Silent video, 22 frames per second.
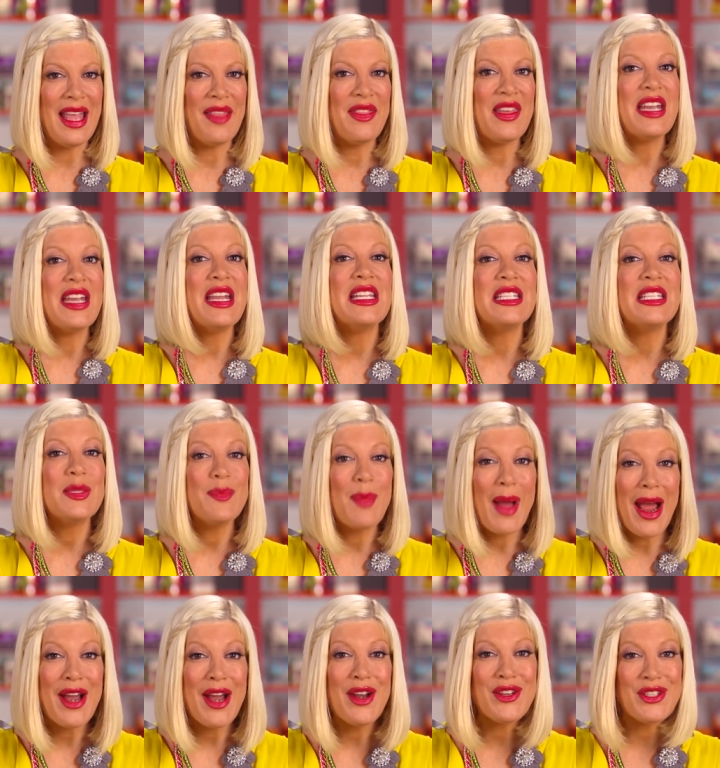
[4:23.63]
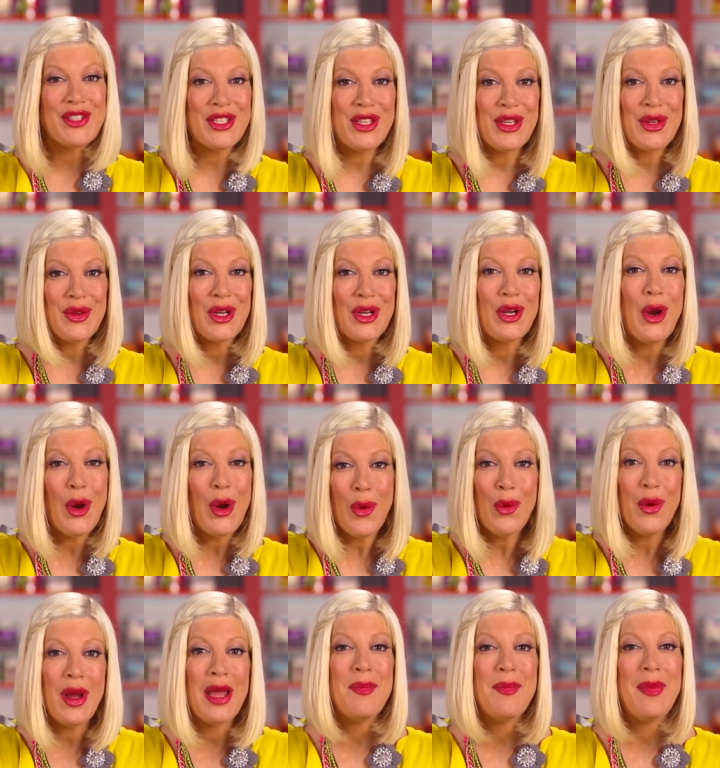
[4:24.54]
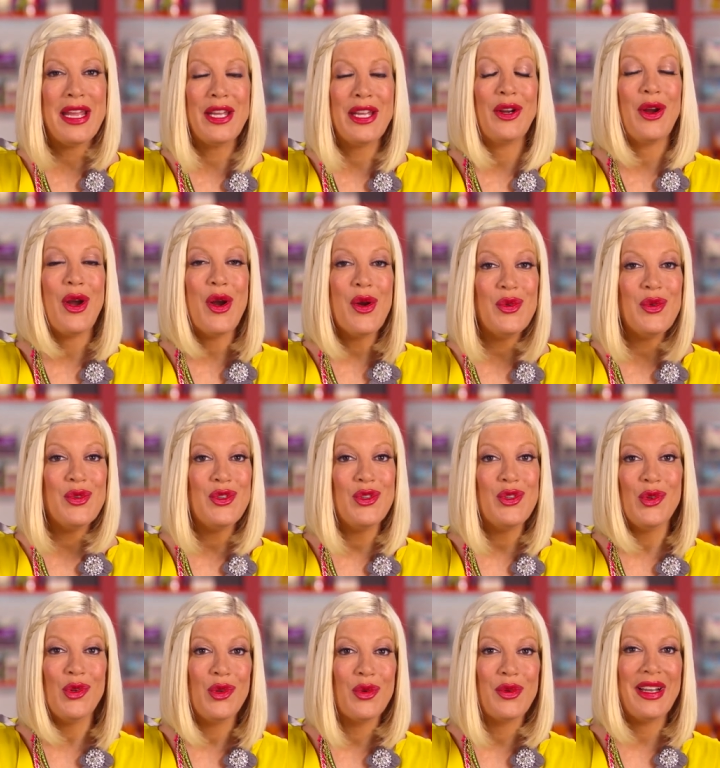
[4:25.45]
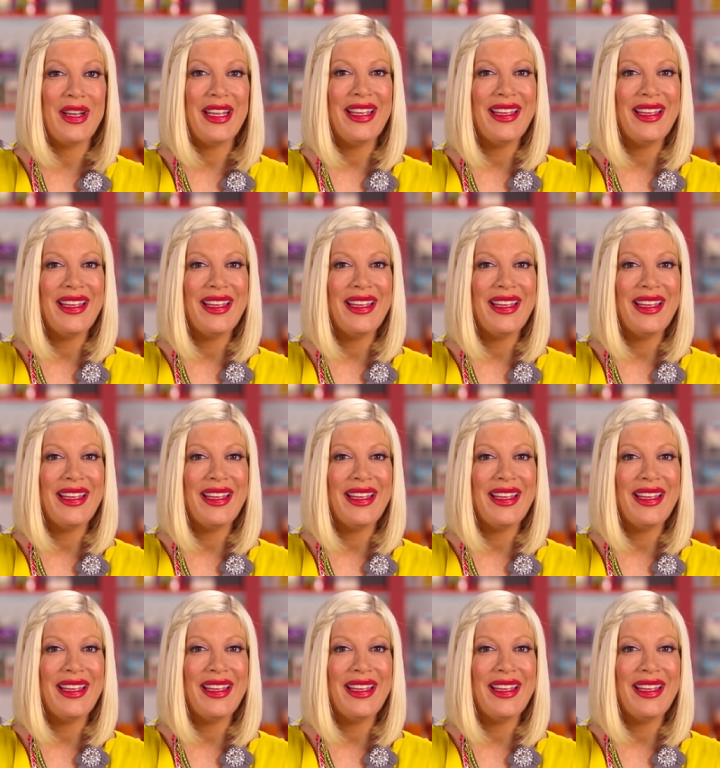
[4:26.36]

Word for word: and that it inspires you to go and make your own jewelry.